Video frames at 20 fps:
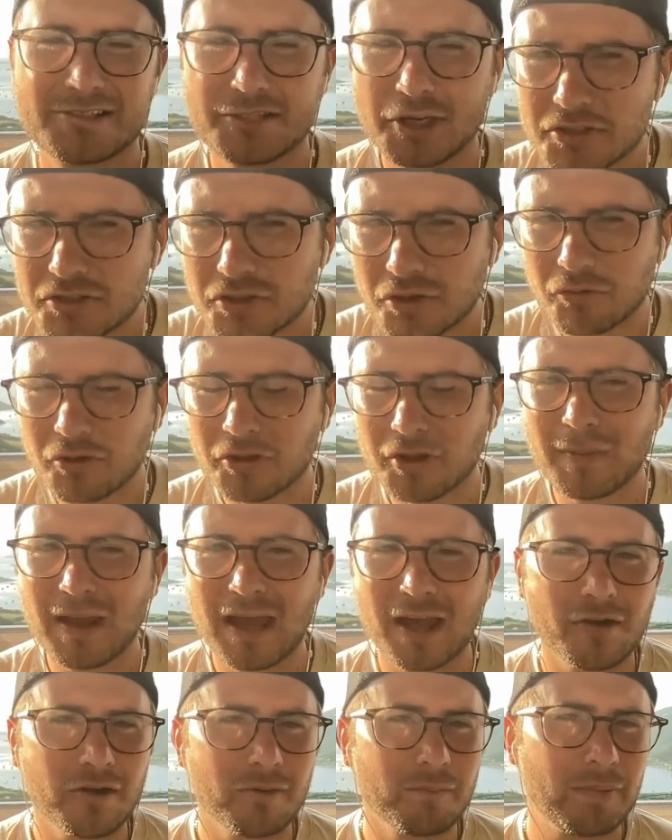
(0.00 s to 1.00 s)
Does it really
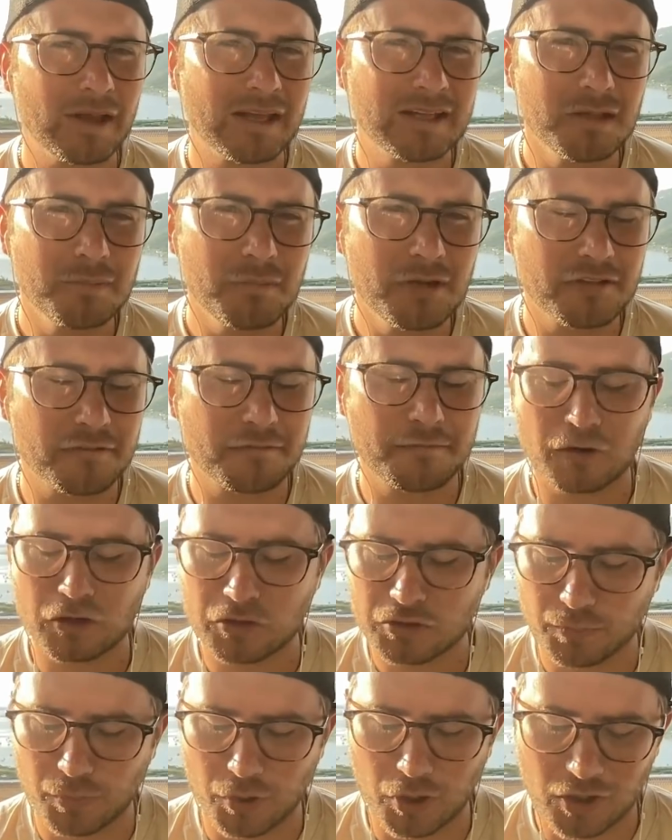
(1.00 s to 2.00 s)
matter? Bedlam on the
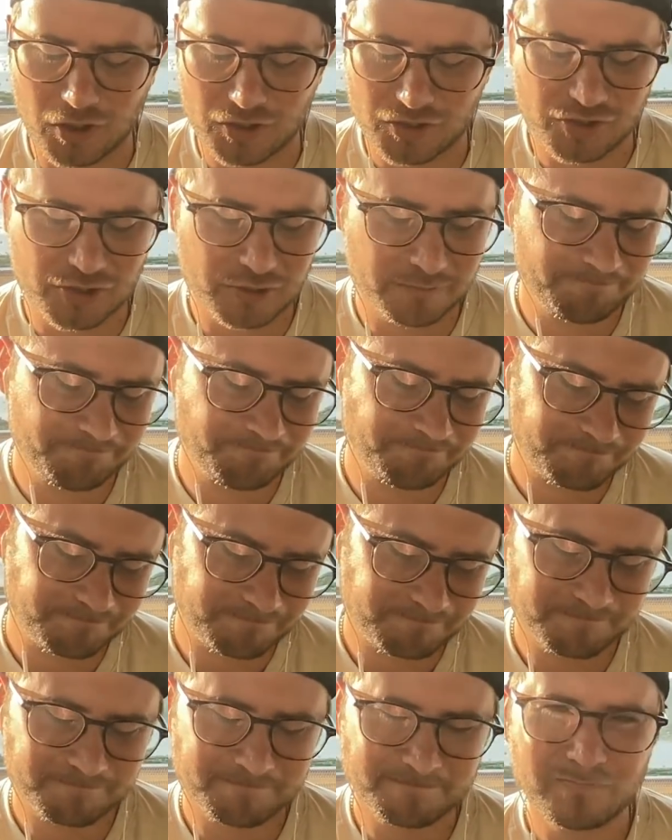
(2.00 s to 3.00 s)
first boss,
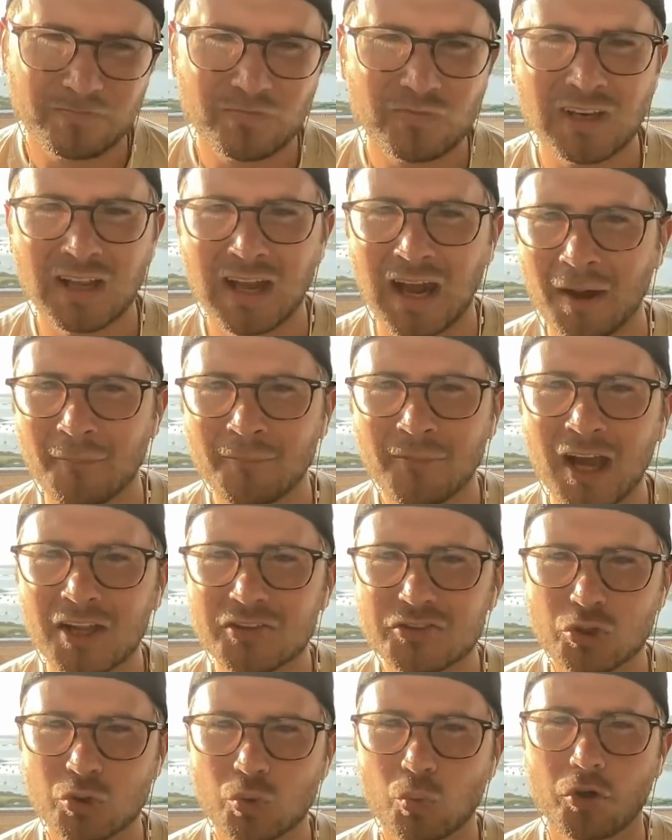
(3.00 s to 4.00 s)
I'm
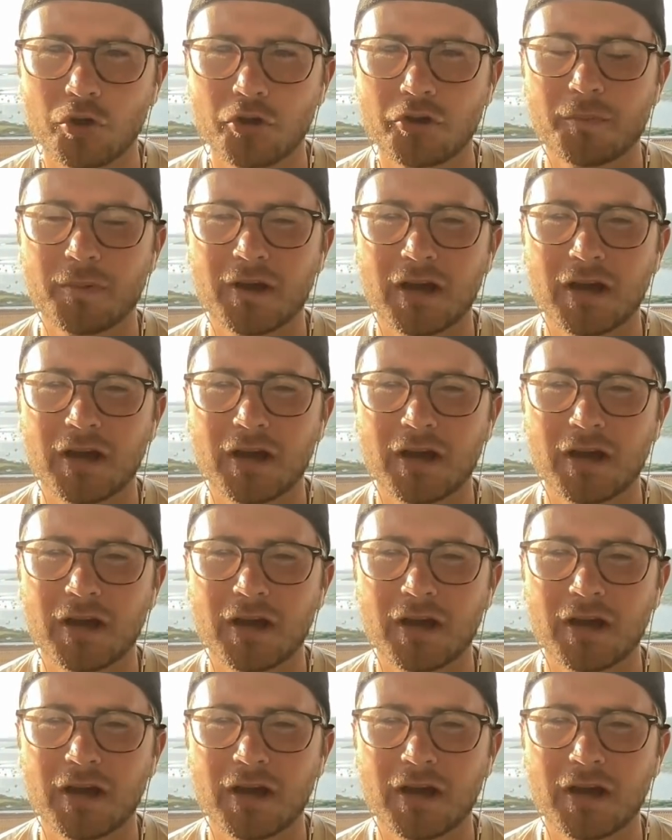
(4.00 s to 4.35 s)
not too worried